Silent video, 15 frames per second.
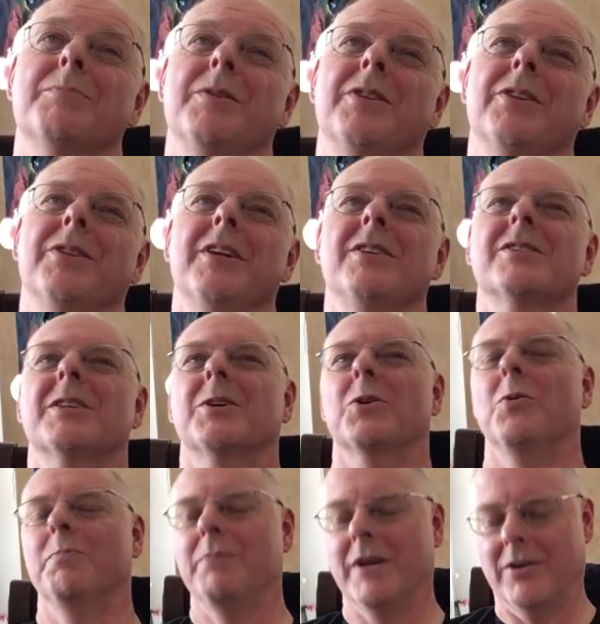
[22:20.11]
But the things that
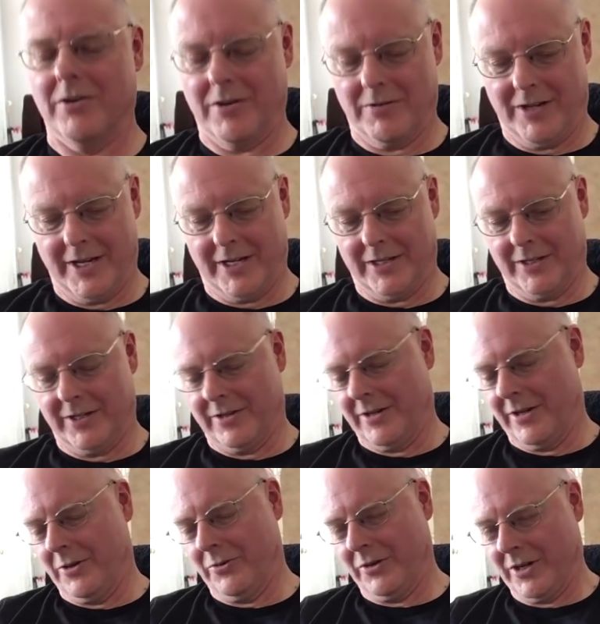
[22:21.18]
go better are likely going to
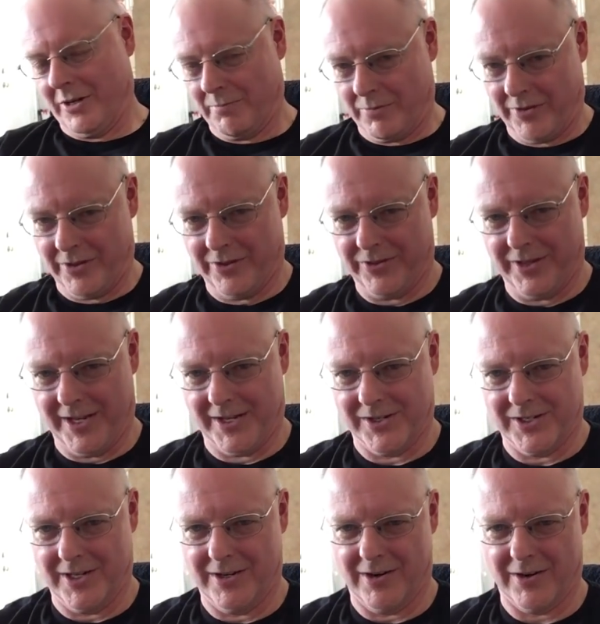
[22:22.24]
outnumber the things
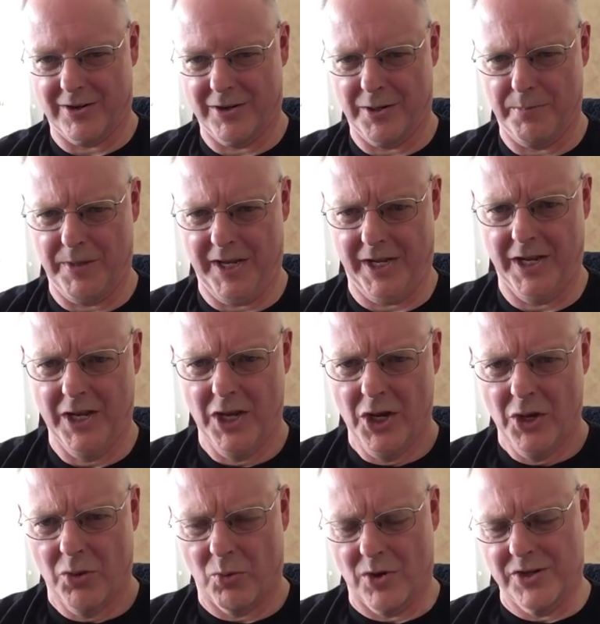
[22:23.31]
that are going to be
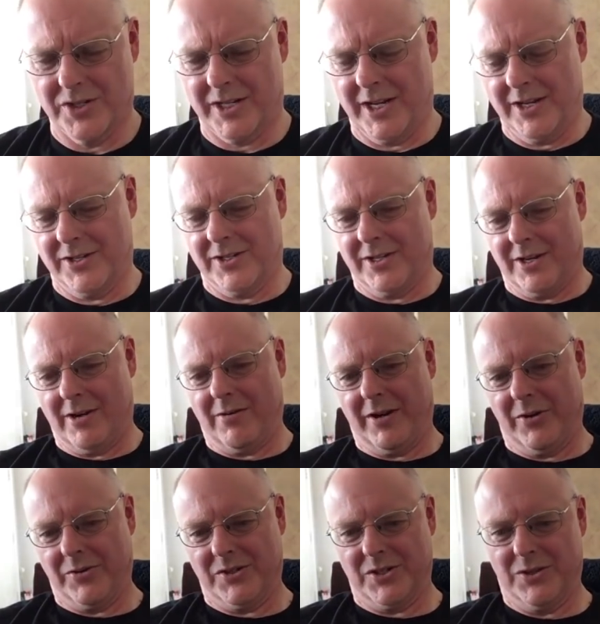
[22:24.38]
worst case scenarios.